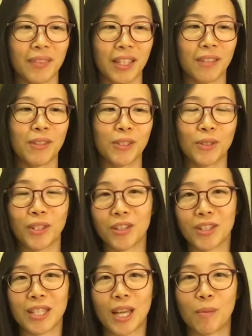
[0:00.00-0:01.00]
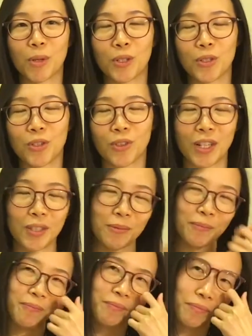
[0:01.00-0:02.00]
even though there's a time constraint.
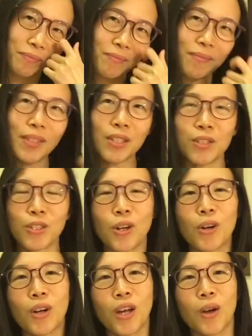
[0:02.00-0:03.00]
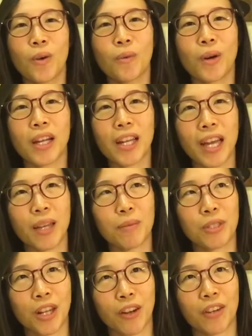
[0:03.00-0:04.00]
So what I'm
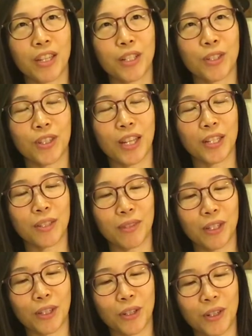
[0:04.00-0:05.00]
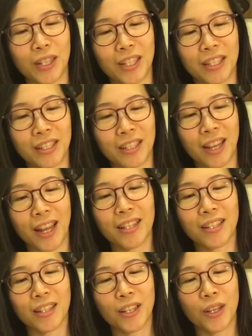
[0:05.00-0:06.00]
sharing in today's video is
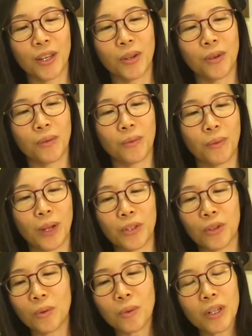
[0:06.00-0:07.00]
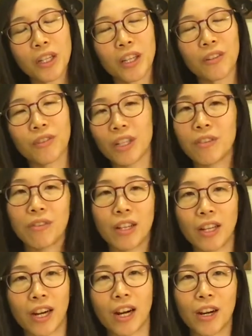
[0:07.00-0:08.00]
that when you're working really,
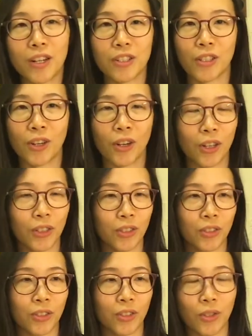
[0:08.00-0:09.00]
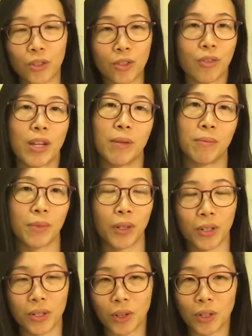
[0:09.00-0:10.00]
really hard on your dream,
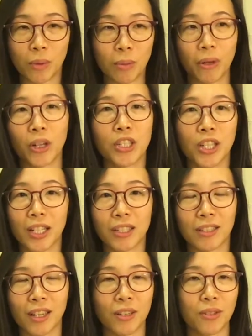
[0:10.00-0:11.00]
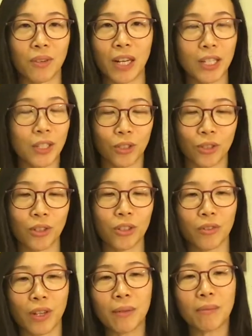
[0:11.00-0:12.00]
on a project that is related to your
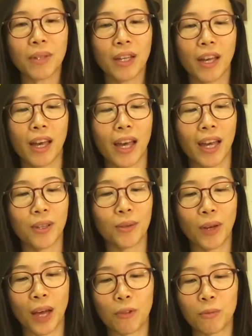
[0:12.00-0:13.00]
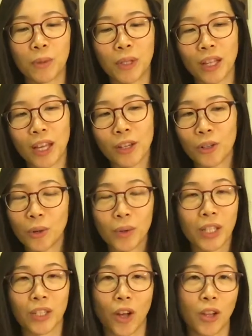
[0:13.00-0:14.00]
dream, and you have been like
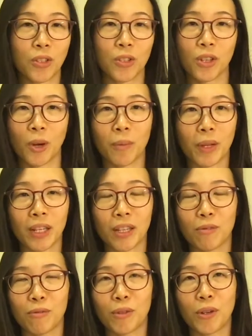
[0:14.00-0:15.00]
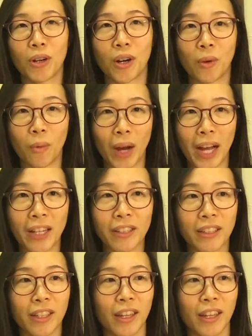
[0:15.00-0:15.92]
going non-stop at it for a while,